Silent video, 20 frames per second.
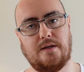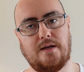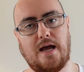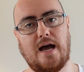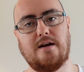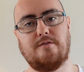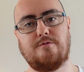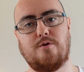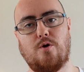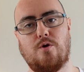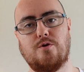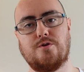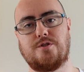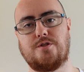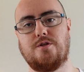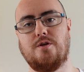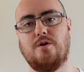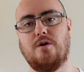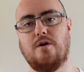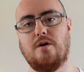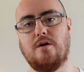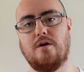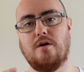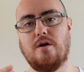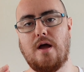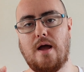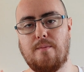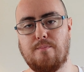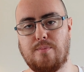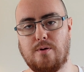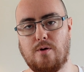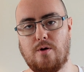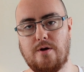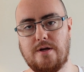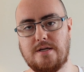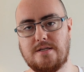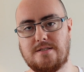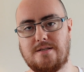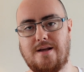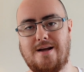And of course,
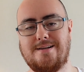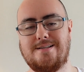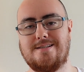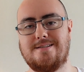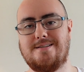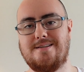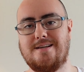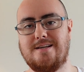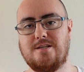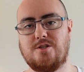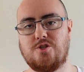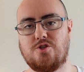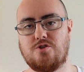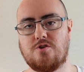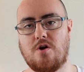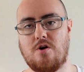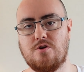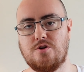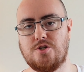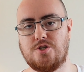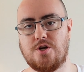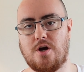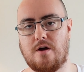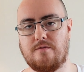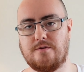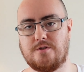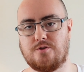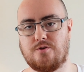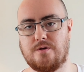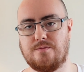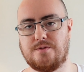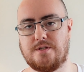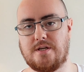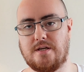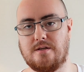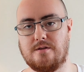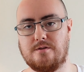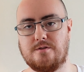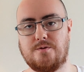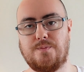employers like to see strong JavaScript
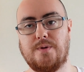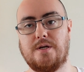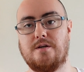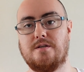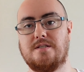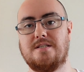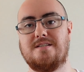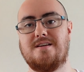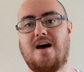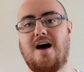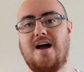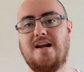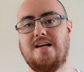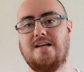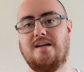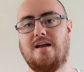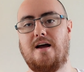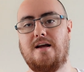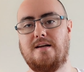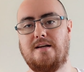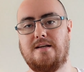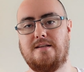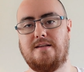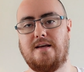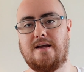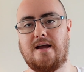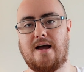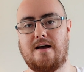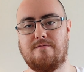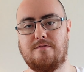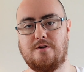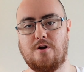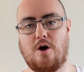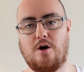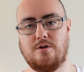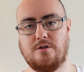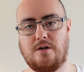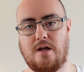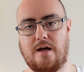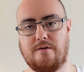skills because it's highly likely they have an
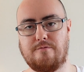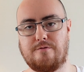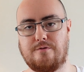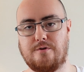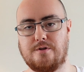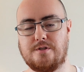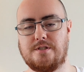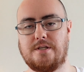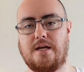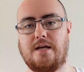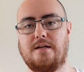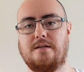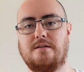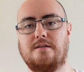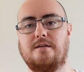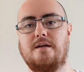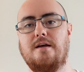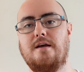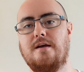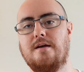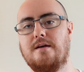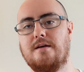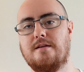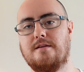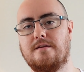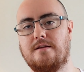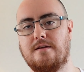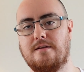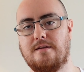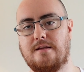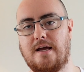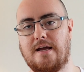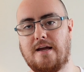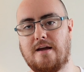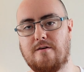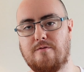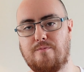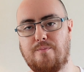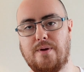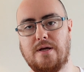online front end that they
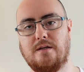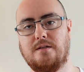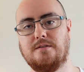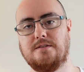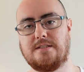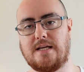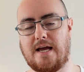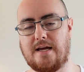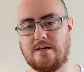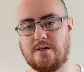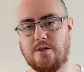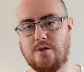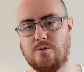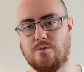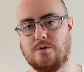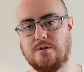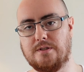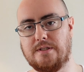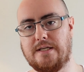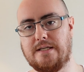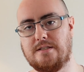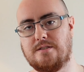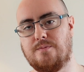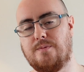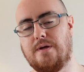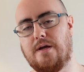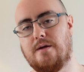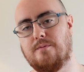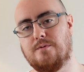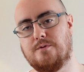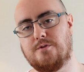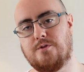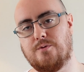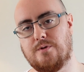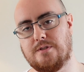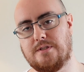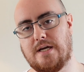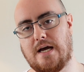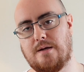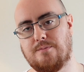have built and you will need to be able to
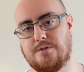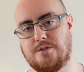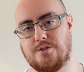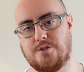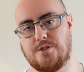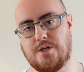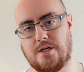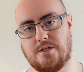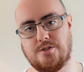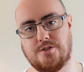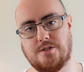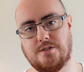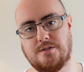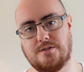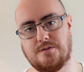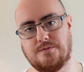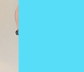adapt and change it.